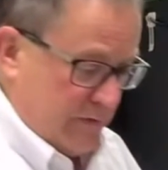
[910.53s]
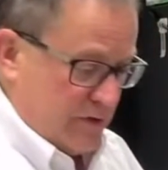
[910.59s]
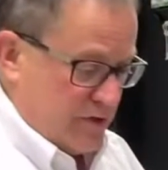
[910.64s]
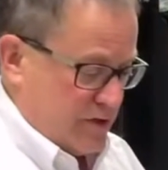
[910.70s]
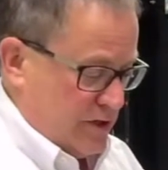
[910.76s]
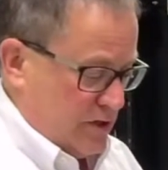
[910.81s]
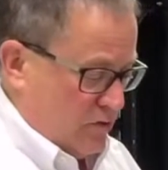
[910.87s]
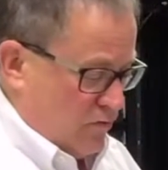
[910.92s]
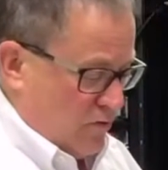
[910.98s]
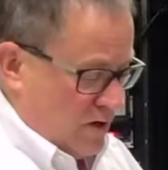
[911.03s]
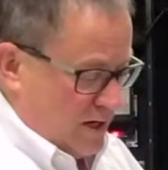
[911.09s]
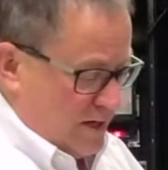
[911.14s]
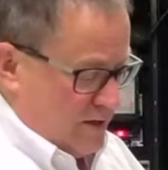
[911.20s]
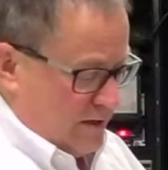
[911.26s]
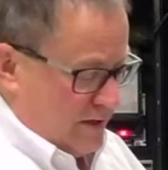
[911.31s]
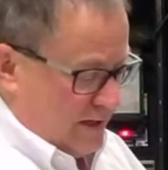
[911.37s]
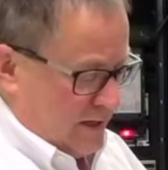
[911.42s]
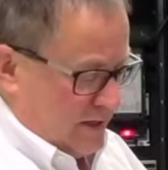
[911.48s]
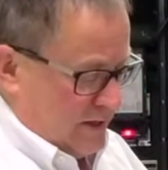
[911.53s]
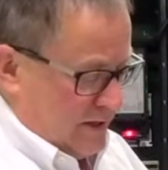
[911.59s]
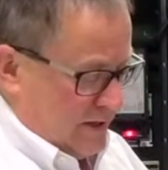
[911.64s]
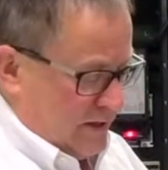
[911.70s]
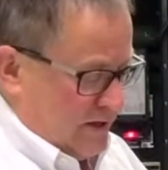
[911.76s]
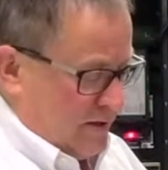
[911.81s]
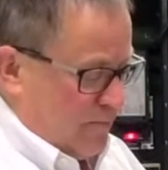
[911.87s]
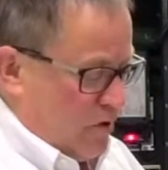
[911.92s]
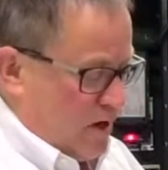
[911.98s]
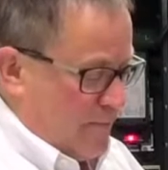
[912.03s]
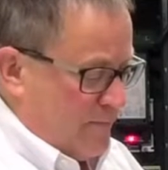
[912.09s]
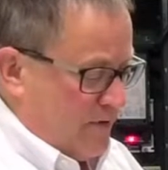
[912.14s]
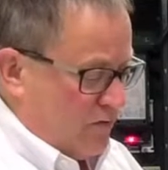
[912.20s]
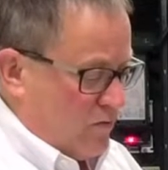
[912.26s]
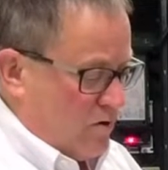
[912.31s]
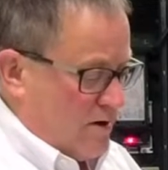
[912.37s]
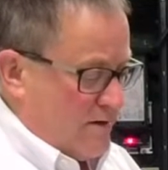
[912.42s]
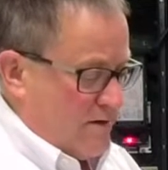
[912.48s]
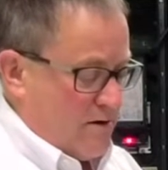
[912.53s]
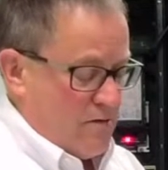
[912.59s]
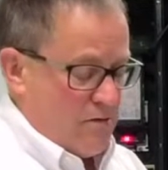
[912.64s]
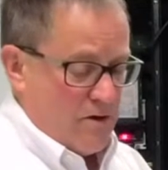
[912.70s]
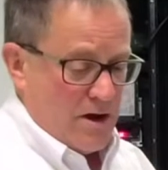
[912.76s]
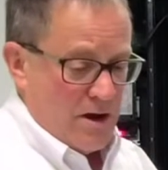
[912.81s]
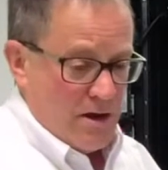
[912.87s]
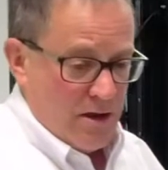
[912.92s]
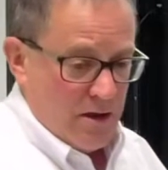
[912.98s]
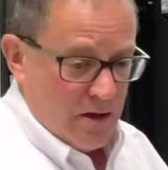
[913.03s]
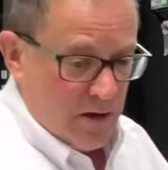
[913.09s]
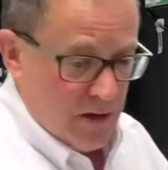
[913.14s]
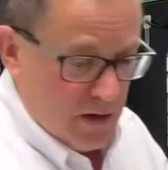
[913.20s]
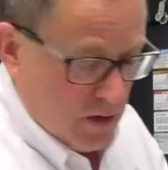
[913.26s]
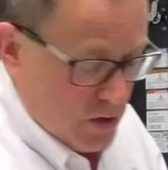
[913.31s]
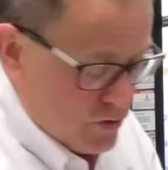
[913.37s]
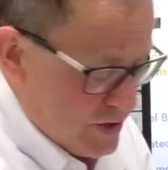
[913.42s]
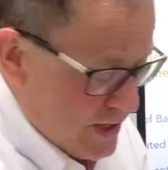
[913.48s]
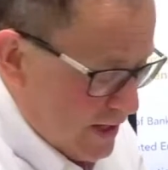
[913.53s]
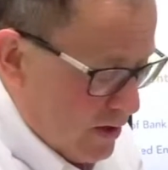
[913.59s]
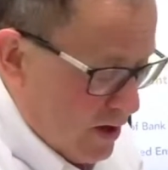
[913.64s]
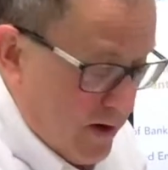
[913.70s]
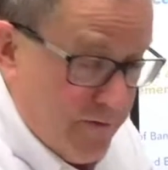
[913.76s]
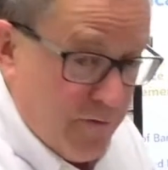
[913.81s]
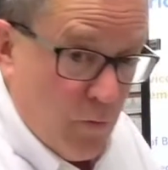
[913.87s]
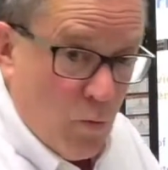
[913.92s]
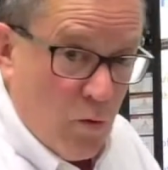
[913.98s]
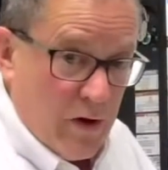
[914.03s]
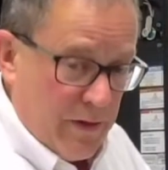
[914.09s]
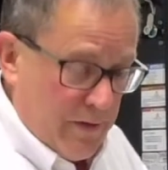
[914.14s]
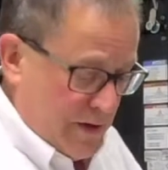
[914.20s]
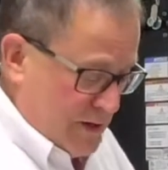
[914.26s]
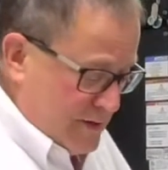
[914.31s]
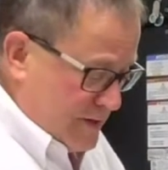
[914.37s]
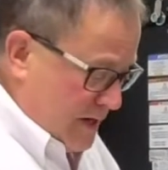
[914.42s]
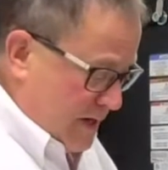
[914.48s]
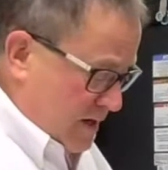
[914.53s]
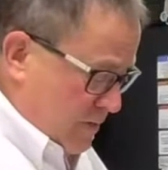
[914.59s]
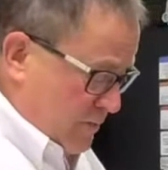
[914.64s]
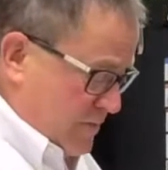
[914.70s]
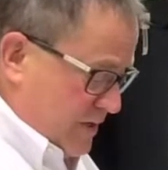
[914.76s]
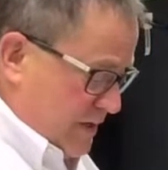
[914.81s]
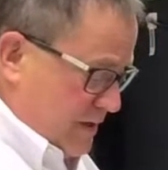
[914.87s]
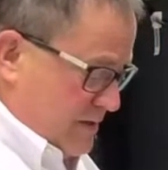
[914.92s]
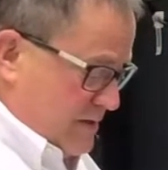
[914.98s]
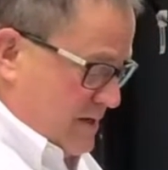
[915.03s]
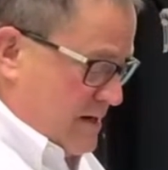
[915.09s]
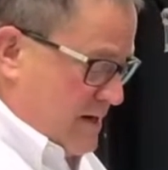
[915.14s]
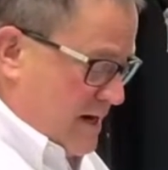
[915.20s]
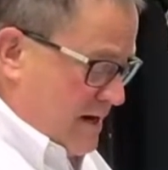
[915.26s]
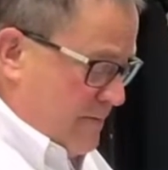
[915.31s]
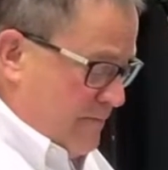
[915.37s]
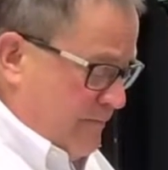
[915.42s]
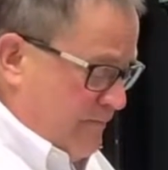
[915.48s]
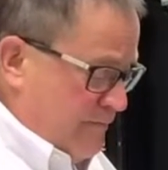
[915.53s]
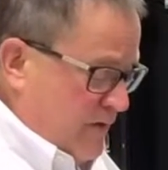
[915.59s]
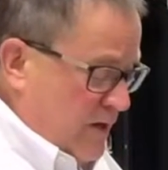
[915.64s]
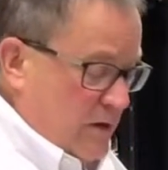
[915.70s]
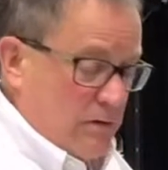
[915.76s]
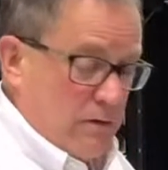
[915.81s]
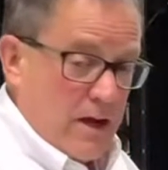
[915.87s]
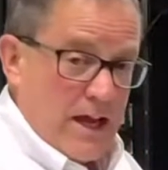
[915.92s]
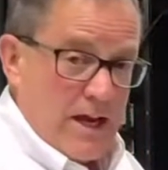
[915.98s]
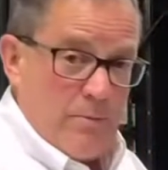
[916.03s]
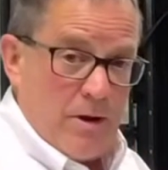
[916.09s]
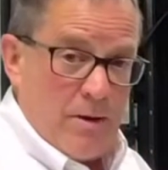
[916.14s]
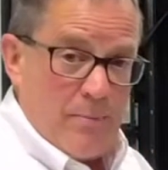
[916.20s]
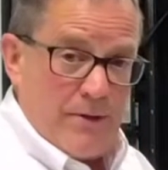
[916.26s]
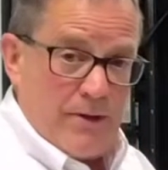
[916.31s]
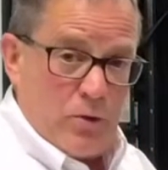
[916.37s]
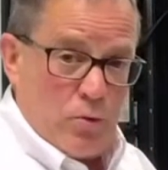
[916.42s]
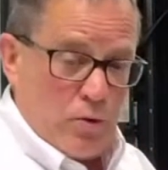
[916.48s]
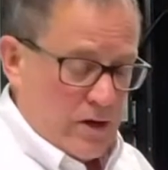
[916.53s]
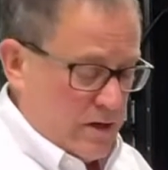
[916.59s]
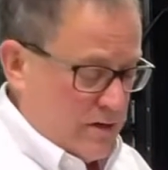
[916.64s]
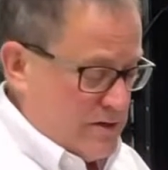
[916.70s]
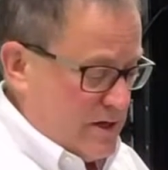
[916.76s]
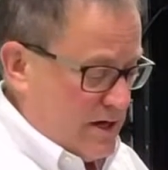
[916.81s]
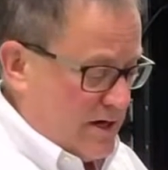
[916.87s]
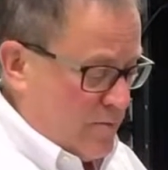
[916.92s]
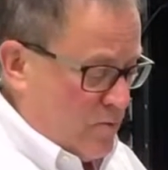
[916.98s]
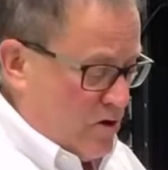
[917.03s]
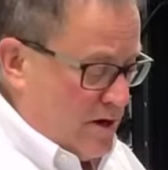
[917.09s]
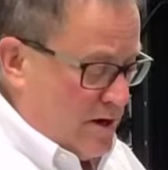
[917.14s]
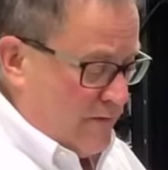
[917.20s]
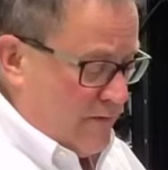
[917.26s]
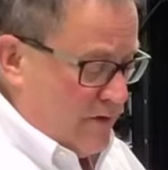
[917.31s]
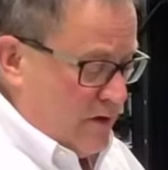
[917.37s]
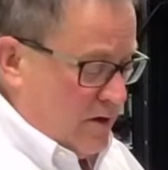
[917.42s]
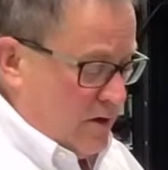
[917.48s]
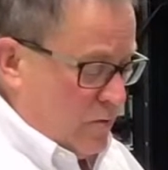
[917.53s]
steel rod. You get under here, you pop the rod out, you take off one of these items at a time, line them up in the order you take them off.